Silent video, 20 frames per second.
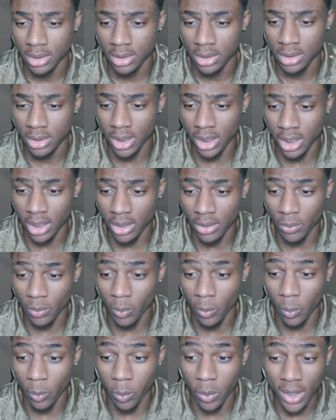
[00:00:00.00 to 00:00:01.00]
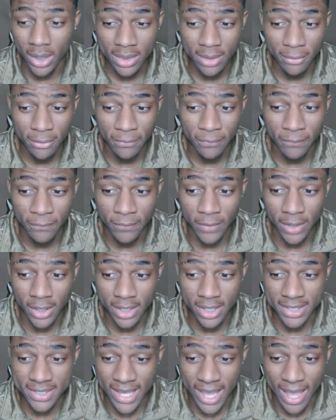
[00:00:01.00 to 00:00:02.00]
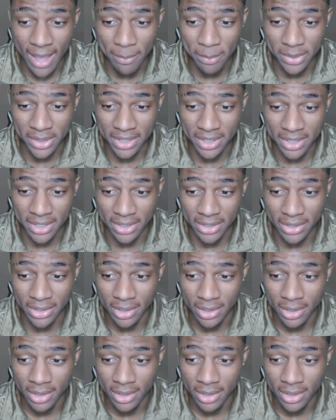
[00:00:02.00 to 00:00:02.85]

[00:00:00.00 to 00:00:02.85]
Nigga, what the fuck is happening here?